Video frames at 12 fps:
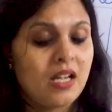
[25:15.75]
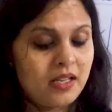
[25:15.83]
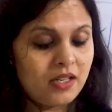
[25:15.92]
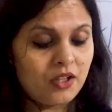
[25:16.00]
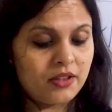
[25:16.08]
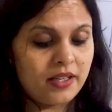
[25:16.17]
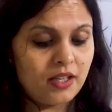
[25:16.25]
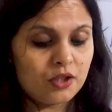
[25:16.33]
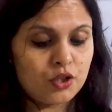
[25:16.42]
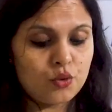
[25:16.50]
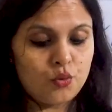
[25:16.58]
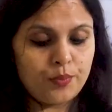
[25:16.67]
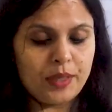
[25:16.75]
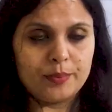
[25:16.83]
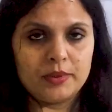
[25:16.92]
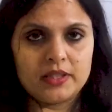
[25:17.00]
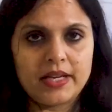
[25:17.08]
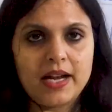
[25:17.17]
Now there are two
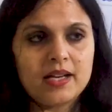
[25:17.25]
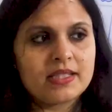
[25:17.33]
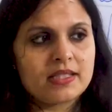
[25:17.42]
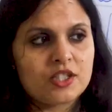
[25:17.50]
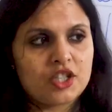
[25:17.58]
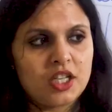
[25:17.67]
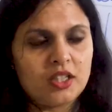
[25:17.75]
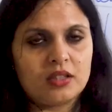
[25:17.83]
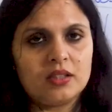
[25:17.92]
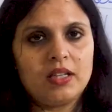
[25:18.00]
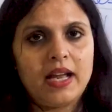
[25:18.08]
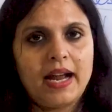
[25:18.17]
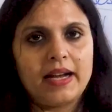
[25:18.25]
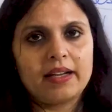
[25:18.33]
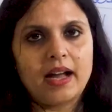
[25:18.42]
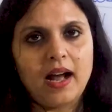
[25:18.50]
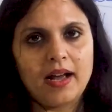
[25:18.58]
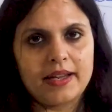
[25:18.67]
people, yes, Sheetal and
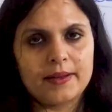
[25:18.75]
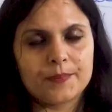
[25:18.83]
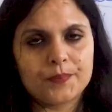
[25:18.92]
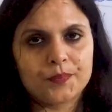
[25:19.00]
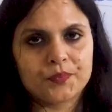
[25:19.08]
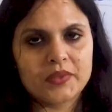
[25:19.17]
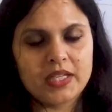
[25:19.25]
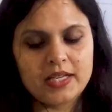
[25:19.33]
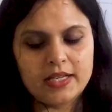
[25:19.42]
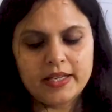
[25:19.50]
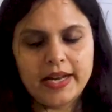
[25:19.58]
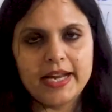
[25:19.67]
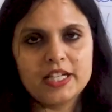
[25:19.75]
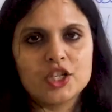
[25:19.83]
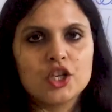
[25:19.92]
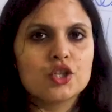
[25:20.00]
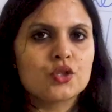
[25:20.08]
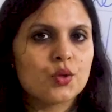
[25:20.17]
I,
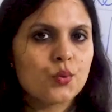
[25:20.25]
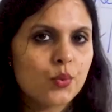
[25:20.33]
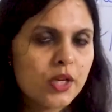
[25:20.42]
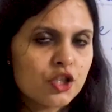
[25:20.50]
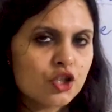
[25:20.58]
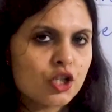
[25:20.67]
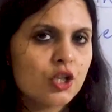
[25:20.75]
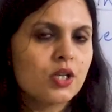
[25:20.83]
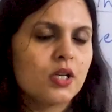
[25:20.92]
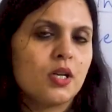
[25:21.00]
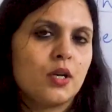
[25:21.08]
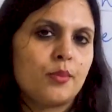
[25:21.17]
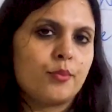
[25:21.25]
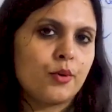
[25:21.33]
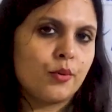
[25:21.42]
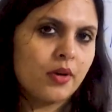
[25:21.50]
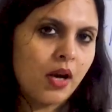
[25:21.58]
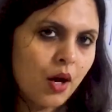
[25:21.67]
right? So which
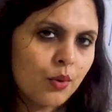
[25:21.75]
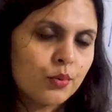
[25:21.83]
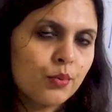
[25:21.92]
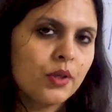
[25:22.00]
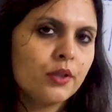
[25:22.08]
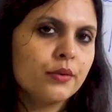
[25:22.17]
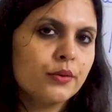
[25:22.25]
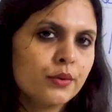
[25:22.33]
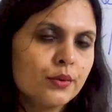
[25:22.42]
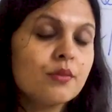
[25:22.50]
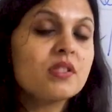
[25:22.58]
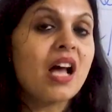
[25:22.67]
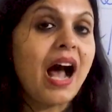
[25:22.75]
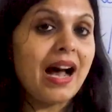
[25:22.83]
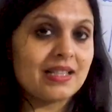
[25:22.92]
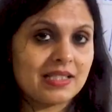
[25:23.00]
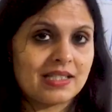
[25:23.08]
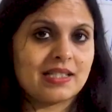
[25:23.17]
pronoun will you use?
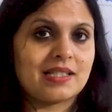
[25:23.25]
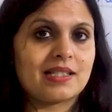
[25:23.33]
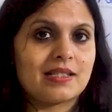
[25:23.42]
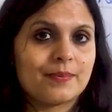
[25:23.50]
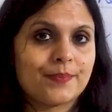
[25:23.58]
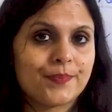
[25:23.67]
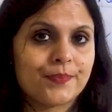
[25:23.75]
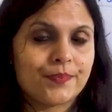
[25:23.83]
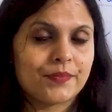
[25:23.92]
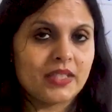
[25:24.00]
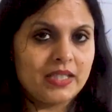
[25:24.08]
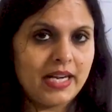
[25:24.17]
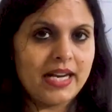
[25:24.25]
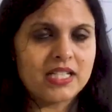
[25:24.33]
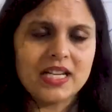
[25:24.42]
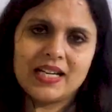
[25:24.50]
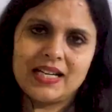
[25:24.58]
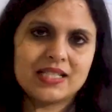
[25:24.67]
Us,
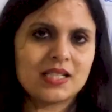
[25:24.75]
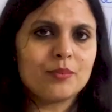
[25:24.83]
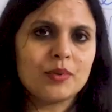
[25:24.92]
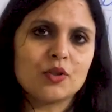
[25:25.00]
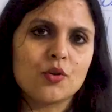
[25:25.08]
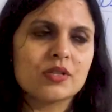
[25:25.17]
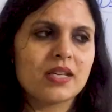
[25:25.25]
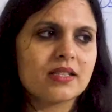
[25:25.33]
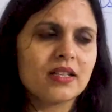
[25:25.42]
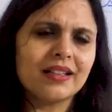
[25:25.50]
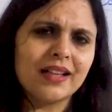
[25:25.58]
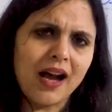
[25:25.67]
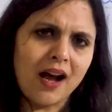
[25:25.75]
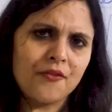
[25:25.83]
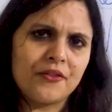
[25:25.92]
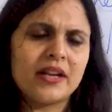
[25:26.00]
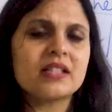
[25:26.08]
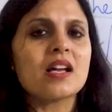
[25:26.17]
right? It simple goes as in that our
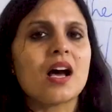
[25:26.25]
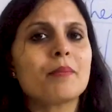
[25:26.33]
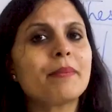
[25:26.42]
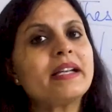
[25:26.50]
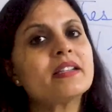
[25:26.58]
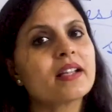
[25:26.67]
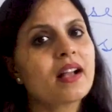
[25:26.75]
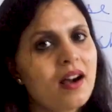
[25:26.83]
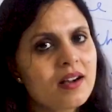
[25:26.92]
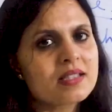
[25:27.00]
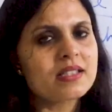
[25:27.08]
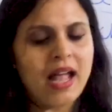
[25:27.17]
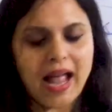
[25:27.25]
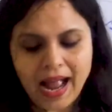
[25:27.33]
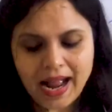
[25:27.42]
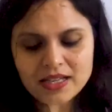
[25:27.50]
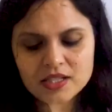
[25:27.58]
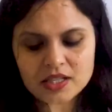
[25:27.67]
friends are meeting us
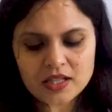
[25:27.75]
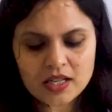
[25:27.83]
at